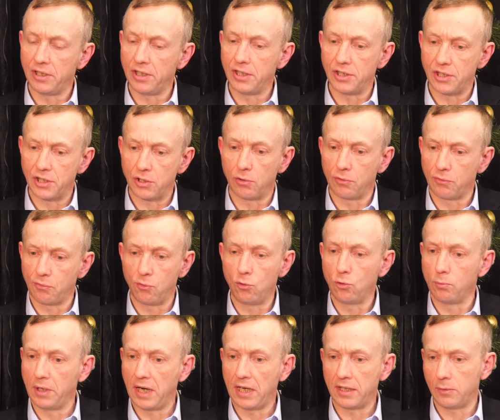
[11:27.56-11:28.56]
in soft form.
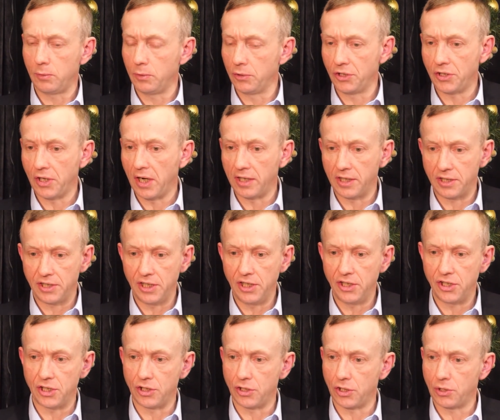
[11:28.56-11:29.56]
We also had a
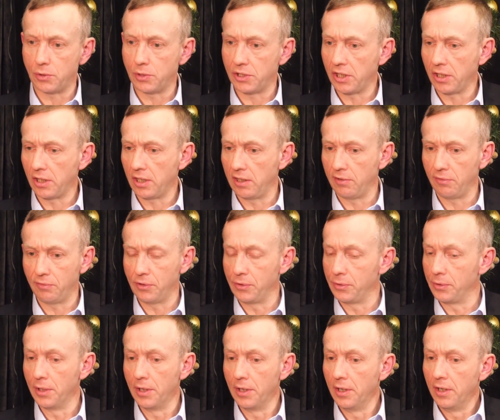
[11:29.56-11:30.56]
teacher, Joshua Sutcliffe, who